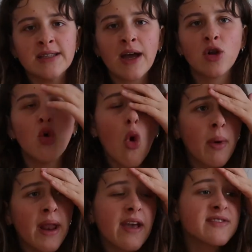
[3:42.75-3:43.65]
Like
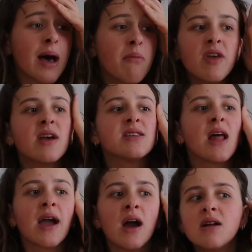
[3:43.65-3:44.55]
normally if something is
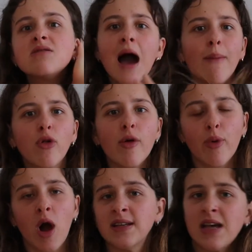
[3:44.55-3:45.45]
like double the
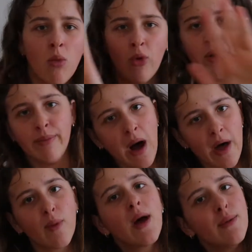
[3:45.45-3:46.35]
price, I wouldn't buy
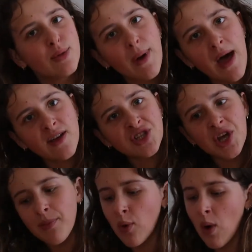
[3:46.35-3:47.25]
the one, I would buy the
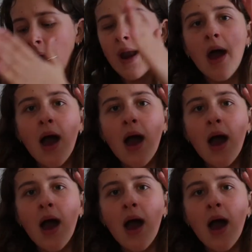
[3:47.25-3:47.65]
cheaper one.